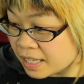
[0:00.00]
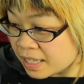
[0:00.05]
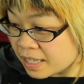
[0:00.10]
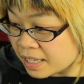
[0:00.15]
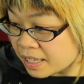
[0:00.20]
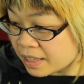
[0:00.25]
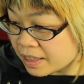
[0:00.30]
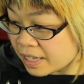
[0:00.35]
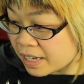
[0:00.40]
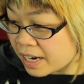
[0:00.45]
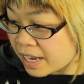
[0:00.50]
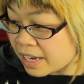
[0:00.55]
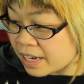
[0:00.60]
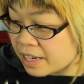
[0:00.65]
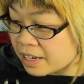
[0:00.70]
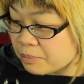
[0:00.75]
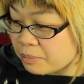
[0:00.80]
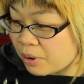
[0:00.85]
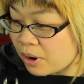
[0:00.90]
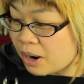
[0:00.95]
And then I
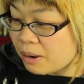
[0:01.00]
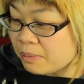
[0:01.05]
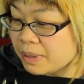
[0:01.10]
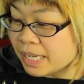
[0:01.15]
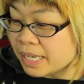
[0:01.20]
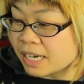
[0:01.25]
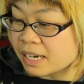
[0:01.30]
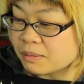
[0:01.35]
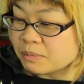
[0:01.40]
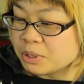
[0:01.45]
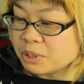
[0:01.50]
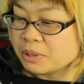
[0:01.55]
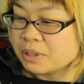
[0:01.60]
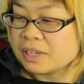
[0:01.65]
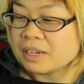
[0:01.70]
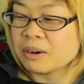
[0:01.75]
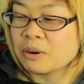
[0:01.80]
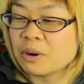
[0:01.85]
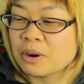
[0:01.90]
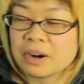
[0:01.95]
can probably come to
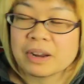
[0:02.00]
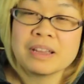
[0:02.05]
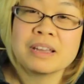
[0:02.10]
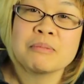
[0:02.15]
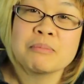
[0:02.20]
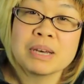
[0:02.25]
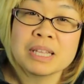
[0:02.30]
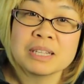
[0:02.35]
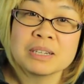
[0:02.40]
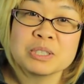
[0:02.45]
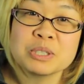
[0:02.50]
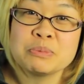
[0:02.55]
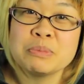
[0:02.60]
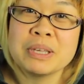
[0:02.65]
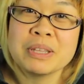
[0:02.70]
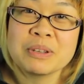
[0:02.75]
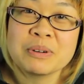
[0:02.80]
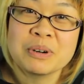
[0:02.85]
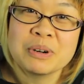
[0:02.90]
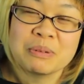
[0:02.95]
the Oregon
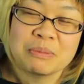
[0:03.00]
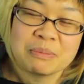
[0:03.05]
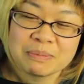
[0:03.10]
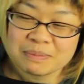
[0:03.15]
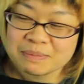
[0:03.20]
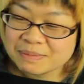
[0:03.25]
Metalsmith group.